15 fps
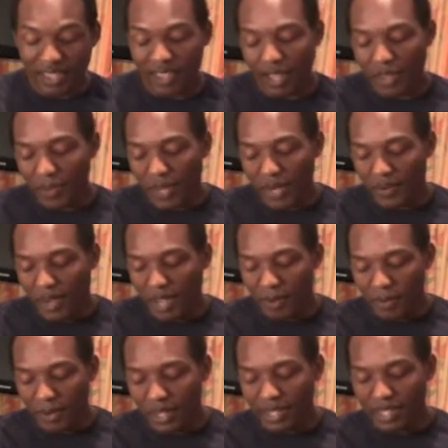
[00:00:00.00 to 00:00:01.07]
other way around, but
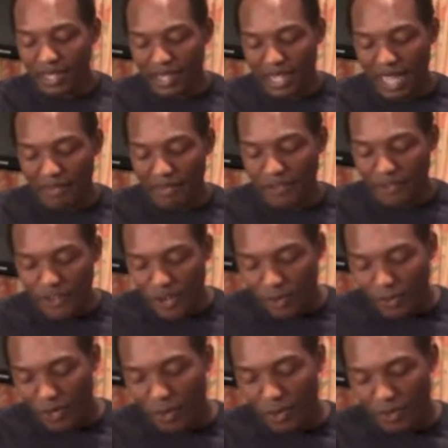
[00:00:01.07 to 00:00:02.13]
I have a firm
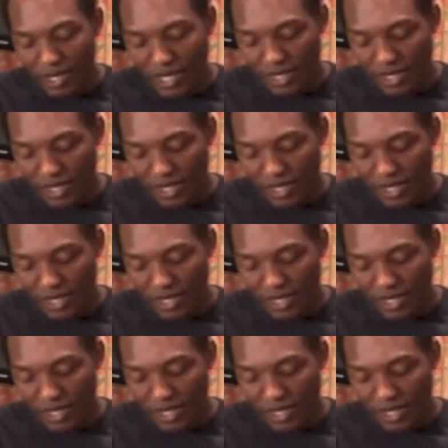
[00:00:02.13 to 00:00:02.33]
grip on it,